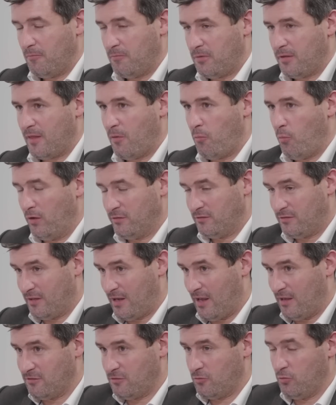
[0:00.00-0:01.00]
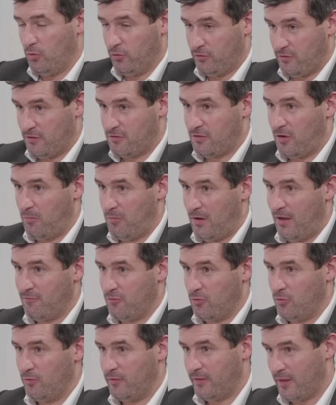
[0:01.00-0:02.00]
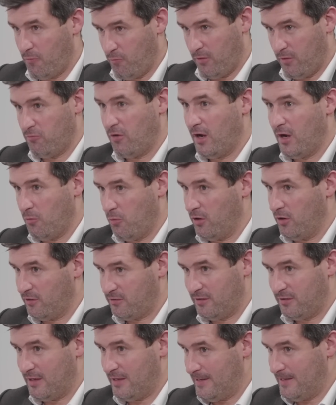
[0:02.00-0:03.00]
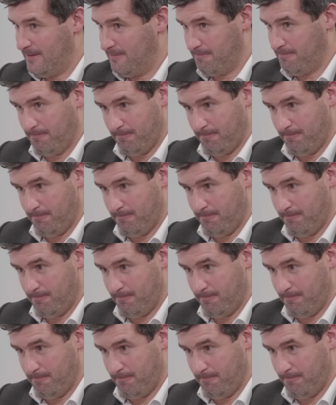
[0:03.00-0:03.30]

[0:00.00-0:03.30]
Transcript: but then once it gets towards the top level, then we really want to see,